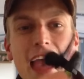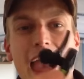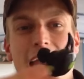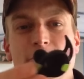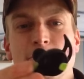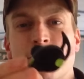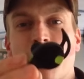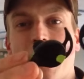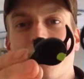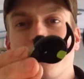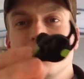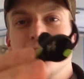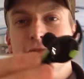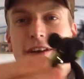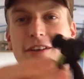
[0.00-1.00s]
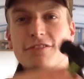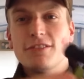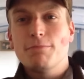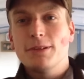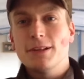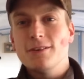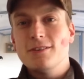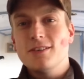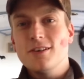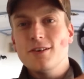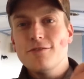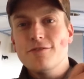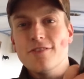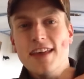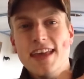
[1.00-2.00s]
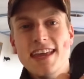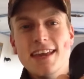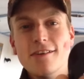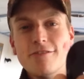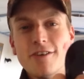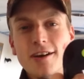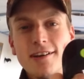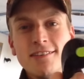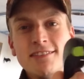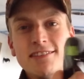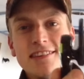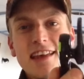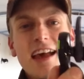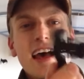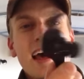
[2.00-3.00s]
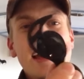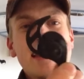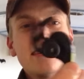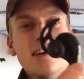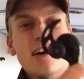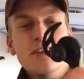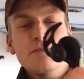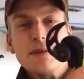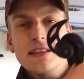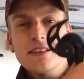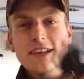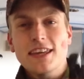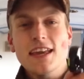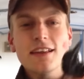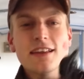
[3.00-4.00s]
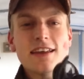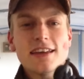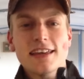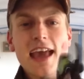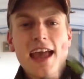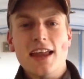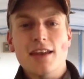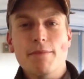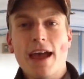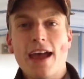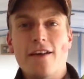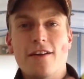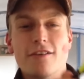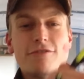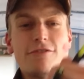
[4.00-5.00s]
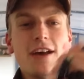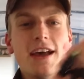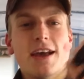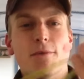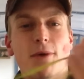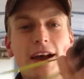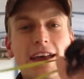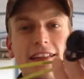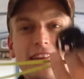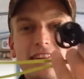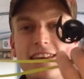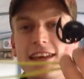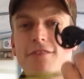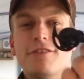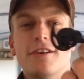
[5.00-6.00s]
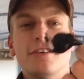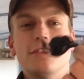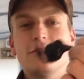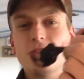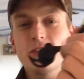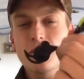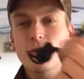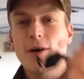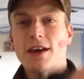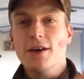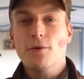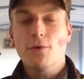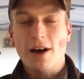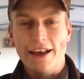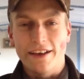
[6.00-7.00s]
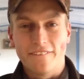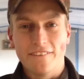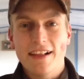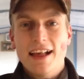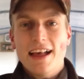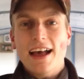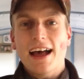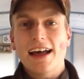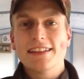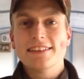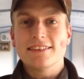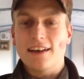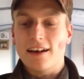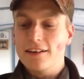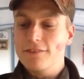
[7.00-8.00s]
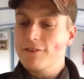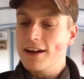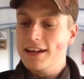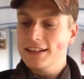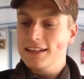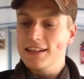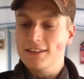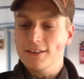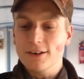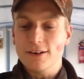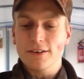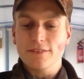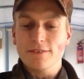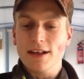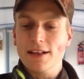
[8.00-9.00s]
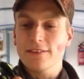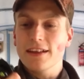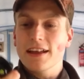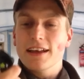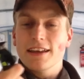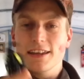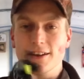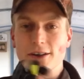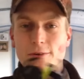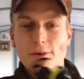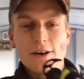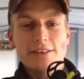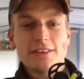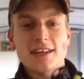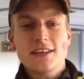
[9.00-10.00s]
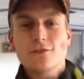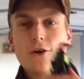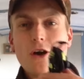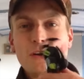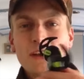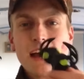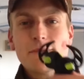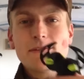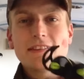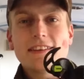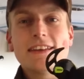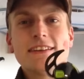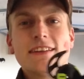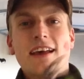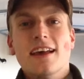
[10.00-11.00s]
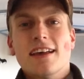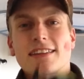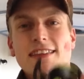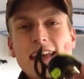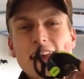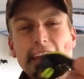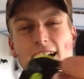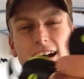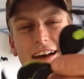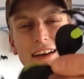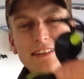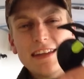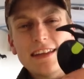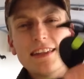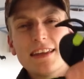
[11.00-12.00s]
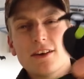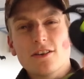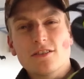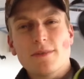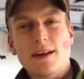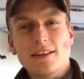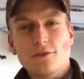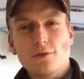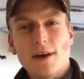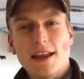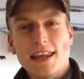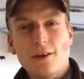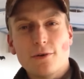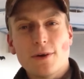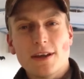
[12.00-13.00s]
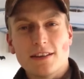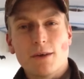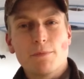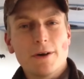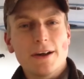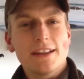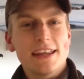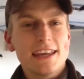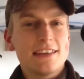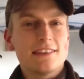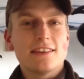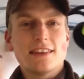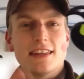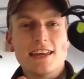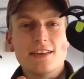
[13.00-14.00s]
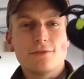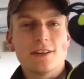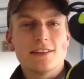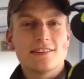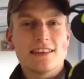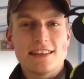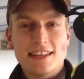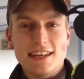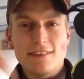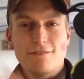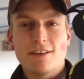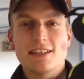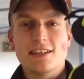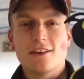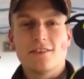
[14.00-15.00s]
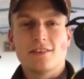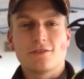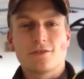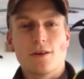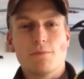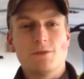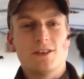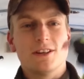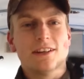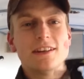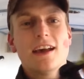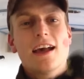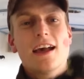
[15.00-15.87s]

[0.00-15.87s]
MPOW Swift Bluetooth earphones, and I've been looking at getting a pair of wireless earphones for quite a while, and I finally thought, well, you know what, these are on Amazon. I think they cost about 20 quid. I'll put a link to these ones in the video description.